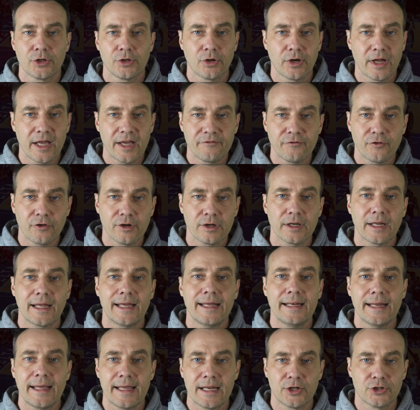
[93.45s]
Your effort
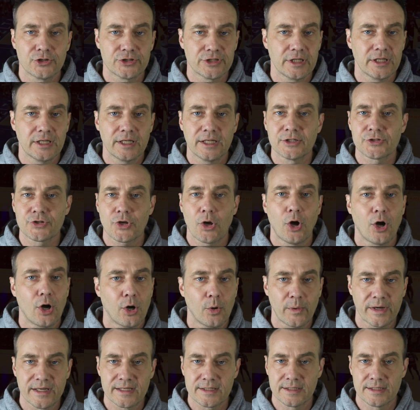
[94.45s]
and energy is
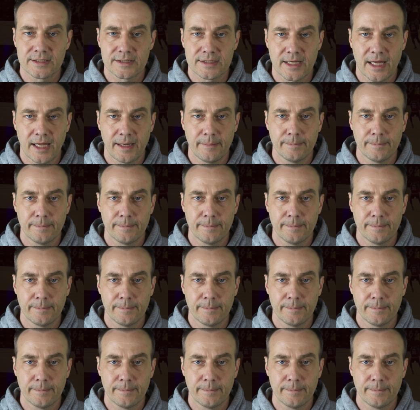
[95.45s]
always the same.